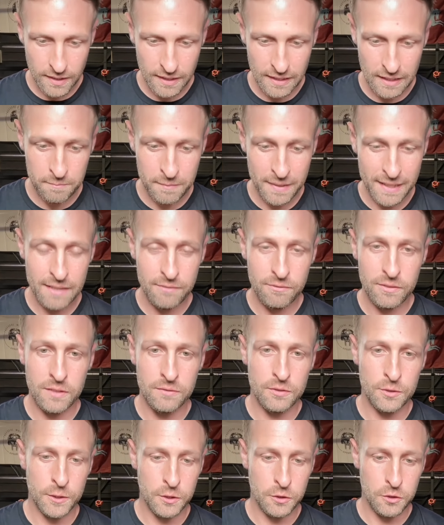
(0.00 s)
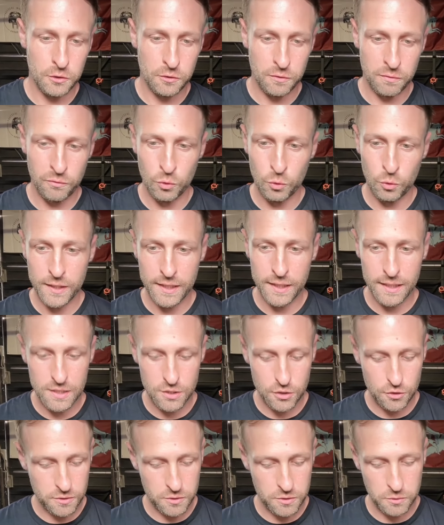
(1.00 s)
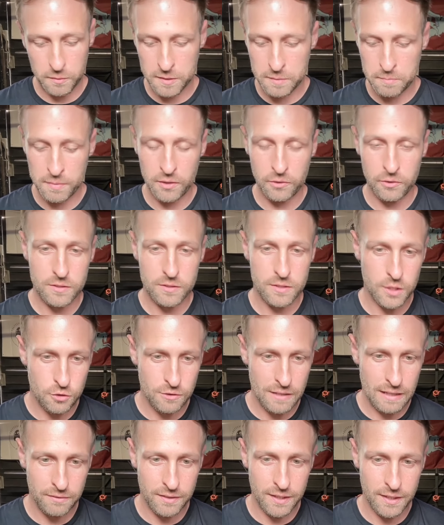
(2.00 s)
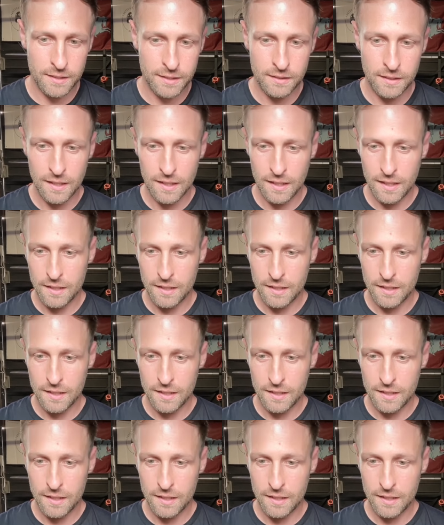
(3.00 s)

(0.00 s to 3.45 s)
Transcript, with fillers: Um, even if you only do the four years just to experience the traveling,